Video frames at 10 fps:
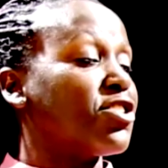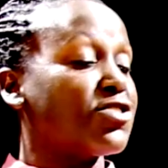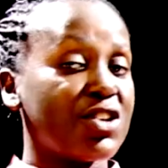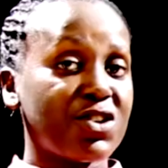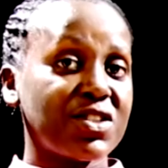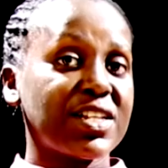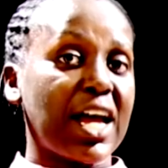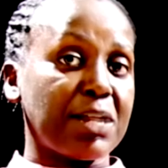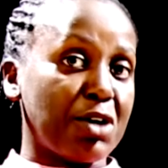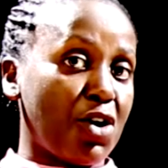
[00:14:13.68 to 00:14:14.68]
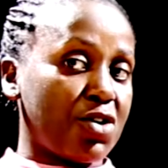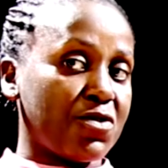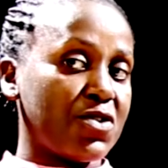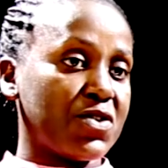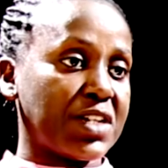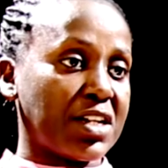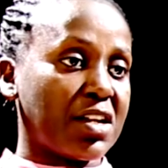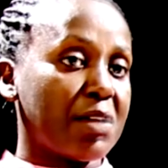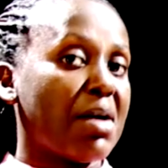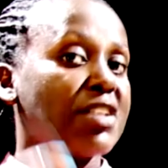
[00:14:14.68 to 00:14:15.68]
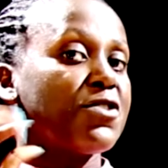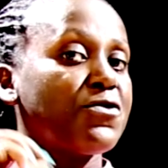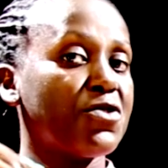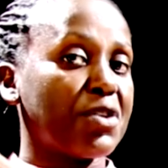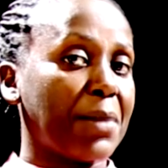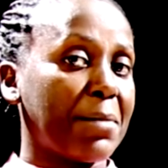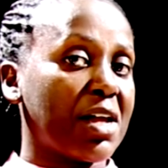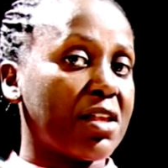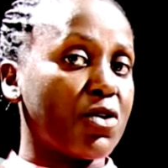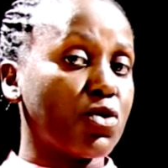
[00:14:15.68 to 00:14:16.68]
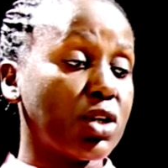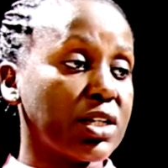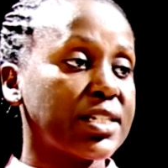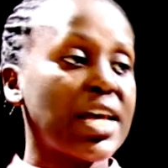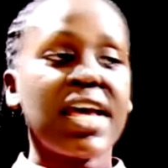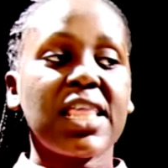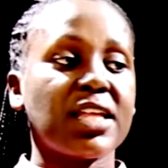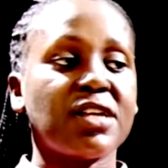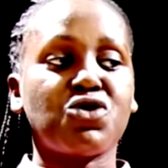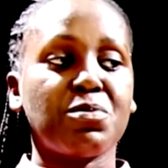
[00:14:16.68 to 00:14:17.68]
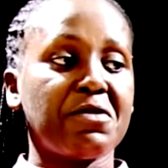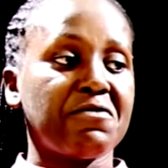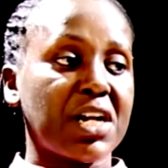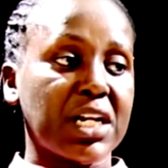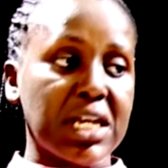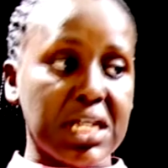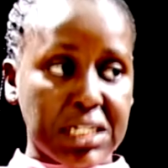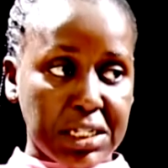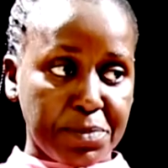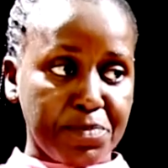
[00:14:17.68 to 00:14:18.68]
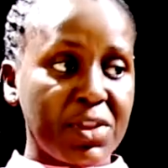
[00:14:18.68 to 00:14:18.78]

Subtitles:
Zeros can be confusing, but if you remember the rules, then it will be very easy.